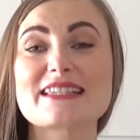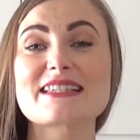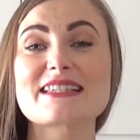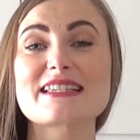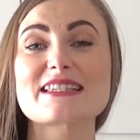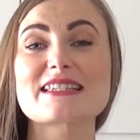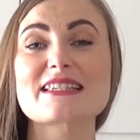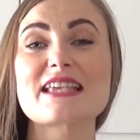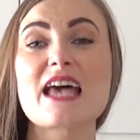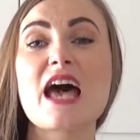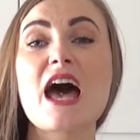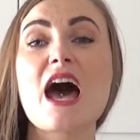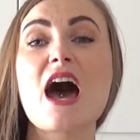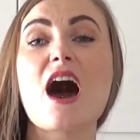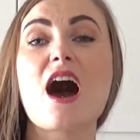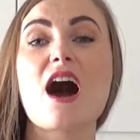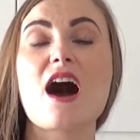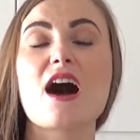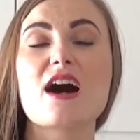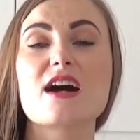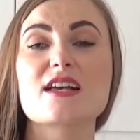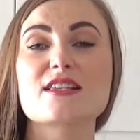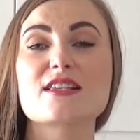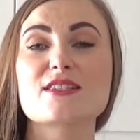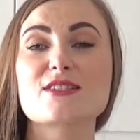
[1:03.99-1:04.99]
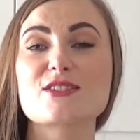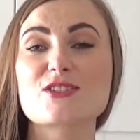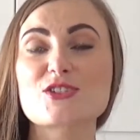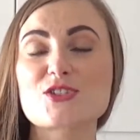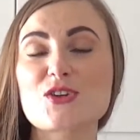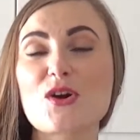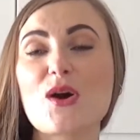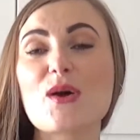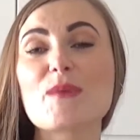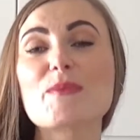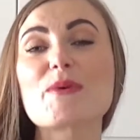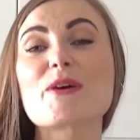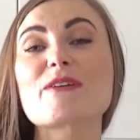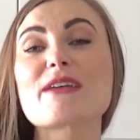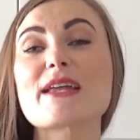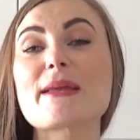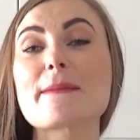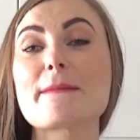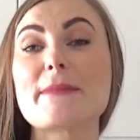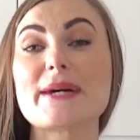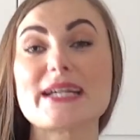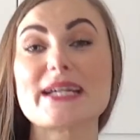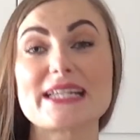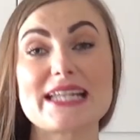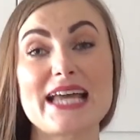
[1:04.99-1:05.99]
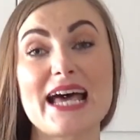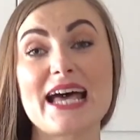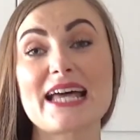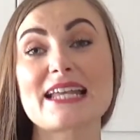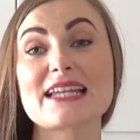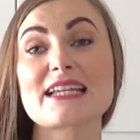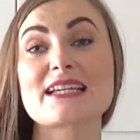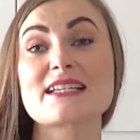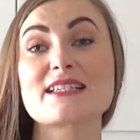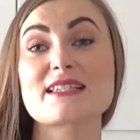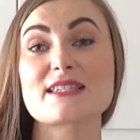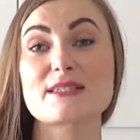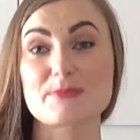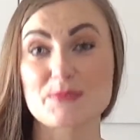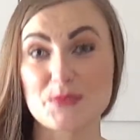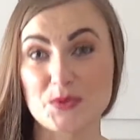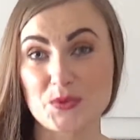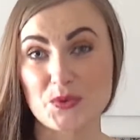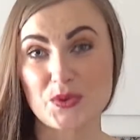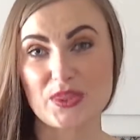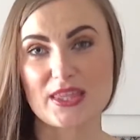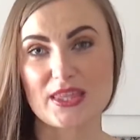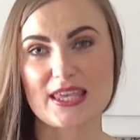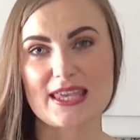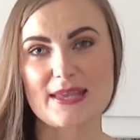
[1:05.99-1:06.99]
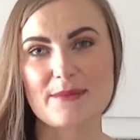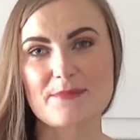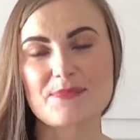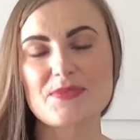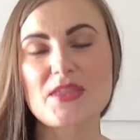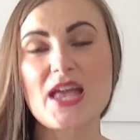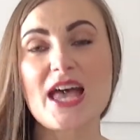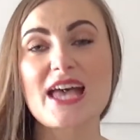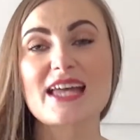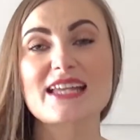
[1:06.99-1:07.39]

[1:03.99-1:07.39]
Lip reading: is a strawberry banana smoothie.